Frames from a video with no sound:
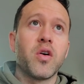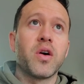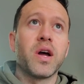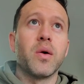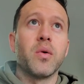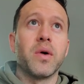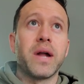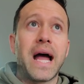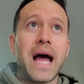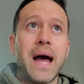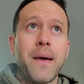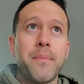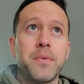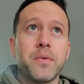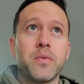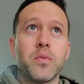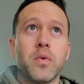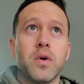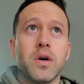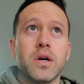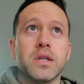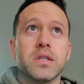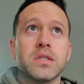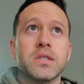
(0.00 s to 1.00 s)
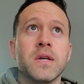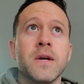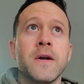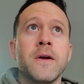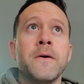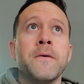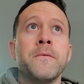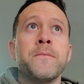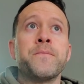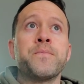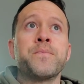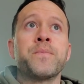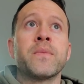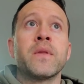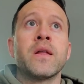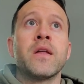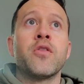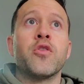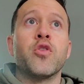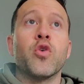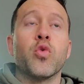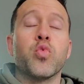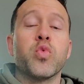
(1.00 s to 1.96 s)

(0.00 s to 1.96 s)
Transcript: okay, what happened was the